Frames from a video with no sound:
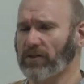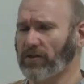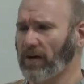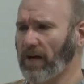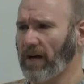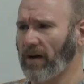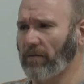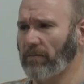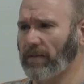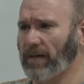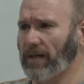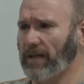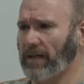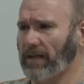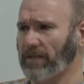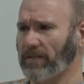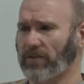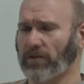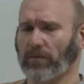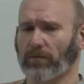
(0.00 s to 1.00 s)
or how big
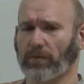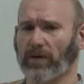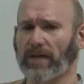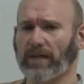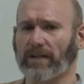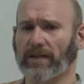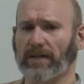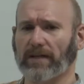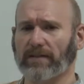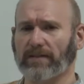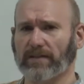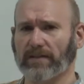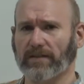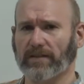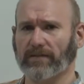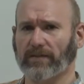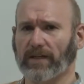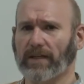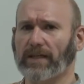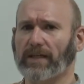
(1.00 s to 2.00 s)
is 3,000ths
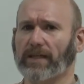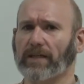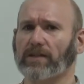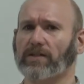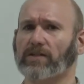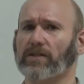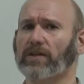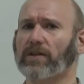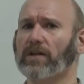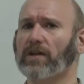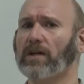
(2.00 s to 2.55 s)
of an inch,